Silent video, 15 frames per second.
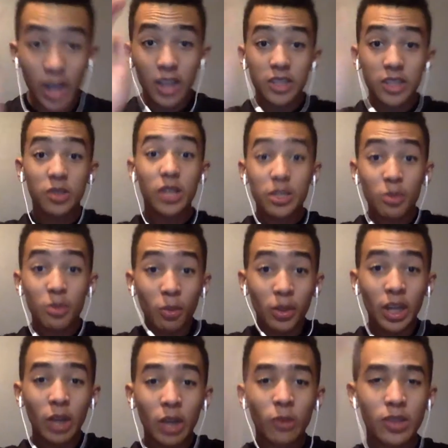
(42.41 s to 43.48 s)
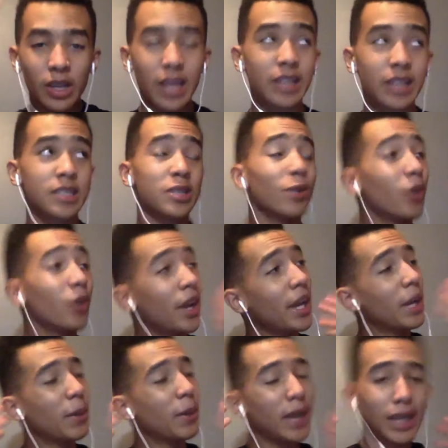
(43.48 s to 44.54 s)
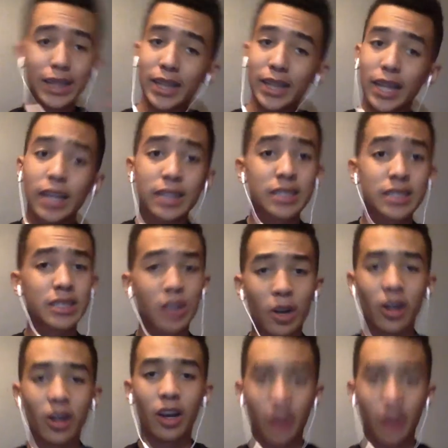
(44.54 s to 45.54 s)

So that's what we're gonna do today. So anyway, let us start.